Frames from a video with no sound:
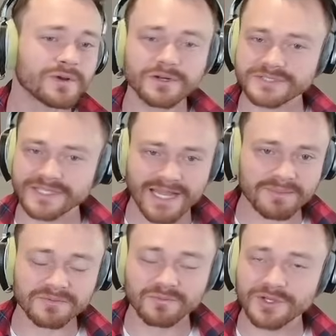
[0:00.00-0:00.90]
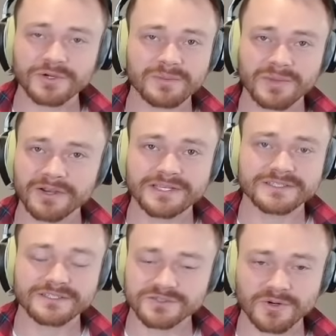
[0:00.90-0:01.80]
We don't know what's going to happen. We could get parried
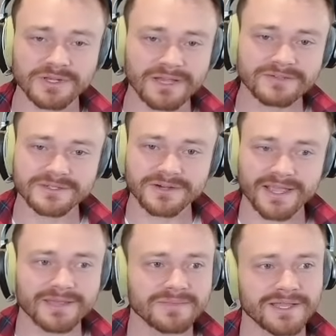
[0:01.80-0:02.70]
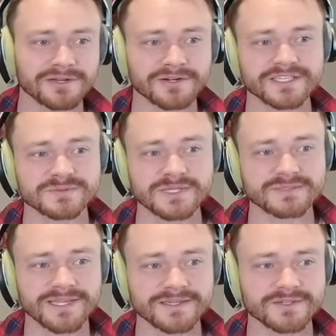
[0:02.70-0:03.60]
against control every single game, and our Elspeth
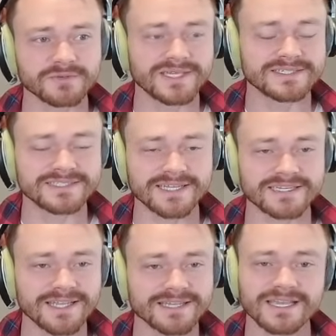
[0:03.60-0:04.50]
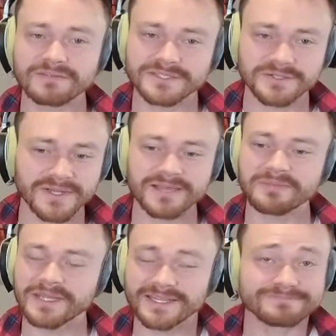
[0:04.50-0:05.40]
Smite could be dead in hand every single
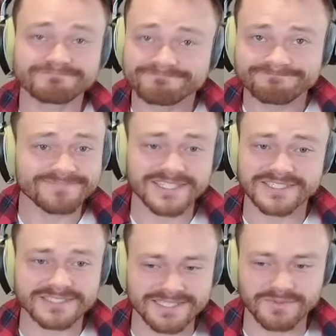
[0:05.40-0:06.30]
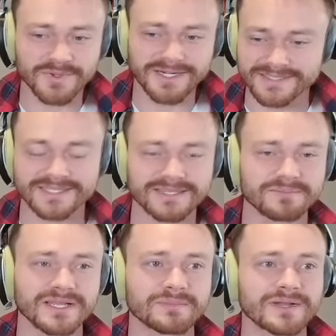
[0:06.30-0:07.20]
game, and that just is what it is.
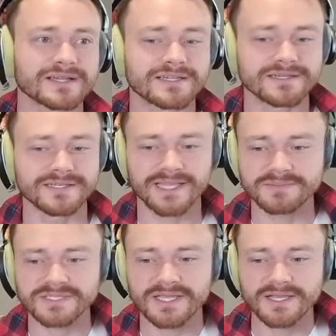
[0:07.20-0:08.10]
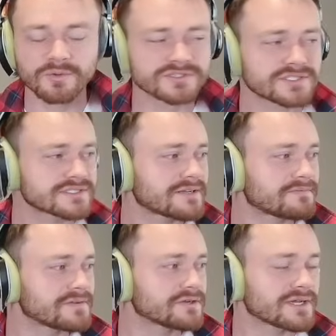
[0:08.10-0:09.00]
But I'm not going to cut into games. We're just going to
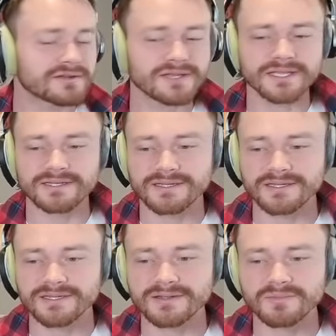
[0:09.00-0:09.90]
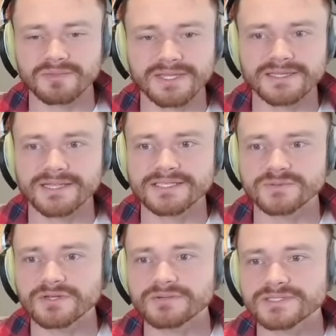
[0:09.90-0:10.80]
figure it out and play it as
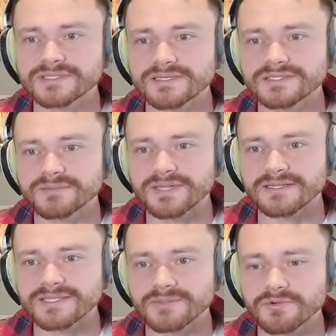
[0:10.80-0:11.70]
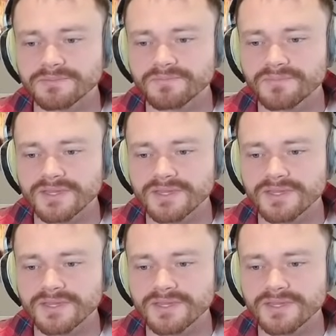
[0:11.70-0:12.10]
we go. We need to cut something out of the sideboard.